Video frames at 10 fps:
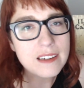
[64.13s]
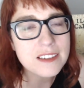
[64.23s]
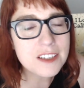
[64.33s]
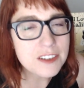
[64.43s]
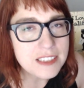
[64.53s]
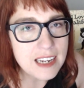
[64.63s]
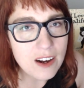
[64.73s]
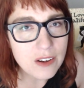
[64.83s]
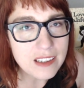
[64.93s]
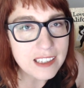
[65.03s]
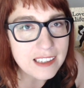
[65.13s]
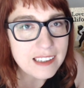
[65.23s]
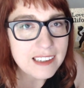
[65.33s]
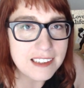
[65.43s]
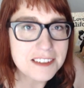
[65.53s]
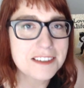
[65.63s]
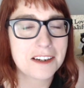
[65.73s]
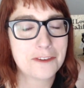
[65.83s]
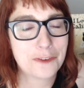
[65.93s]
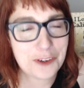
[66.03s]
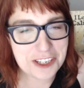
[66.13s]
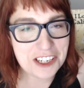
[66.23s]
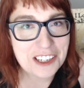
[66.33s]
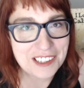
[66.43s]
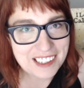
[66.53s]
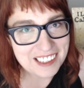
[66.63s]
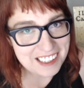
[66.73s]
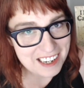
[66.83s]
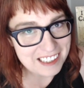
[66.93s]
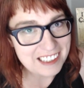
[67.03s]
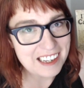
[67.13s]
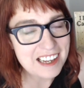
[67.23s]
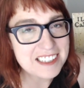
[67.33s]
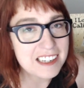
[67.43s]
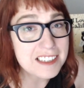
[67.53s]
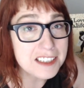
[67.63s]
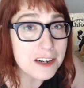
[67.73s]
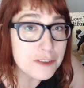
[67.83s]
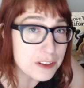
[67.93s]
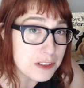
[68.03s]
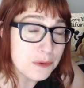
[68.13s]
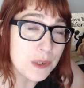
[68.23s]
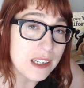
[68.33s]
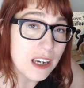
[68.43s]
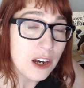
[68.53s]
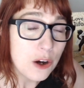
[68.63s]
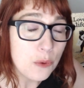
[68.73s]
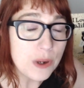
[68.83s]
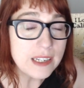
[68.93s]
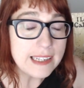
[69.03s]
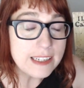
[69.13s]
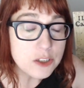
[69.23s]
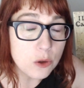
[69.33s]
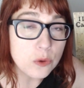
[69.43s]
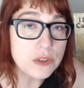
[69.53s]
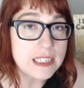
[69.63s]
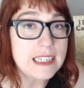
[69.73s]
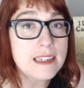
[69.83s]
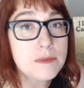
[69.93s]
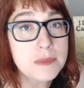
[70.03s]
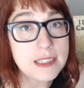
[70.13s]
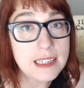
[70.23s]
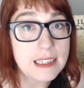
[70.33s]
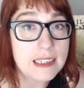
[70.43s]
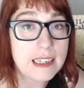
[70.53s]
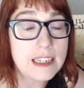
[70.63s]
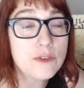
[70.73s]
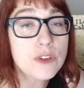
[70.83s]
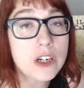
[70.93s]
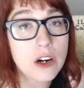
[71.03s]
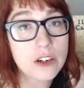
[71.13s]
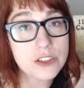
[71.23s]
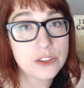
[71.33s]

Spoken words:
it turns out he is unfortunately an idiot, as I discovered this week when he told TMZ in regards